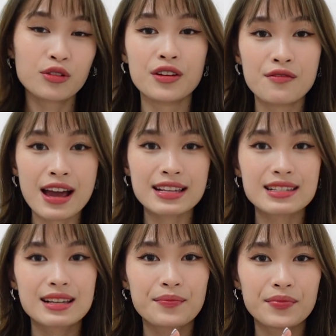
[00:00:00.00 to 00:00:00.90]
of the rest,
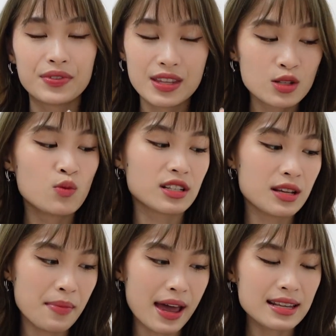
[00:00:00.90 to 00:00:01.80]
this works the
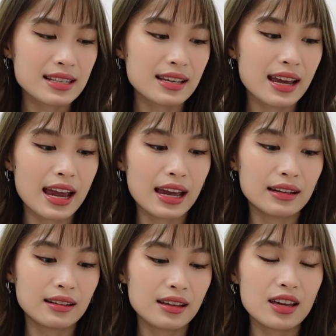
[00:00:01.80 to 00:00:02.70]
best, and
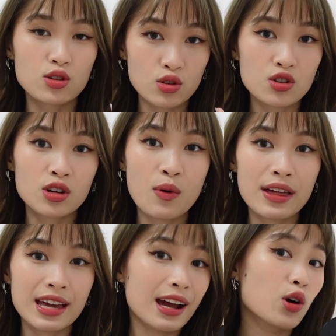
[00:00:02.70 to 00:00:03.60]
it's also the
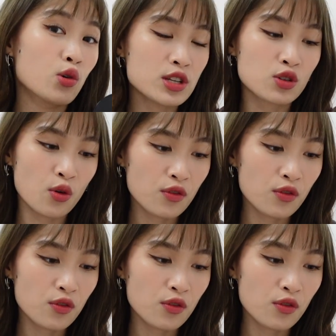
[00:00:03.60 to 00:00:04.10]
one that I always go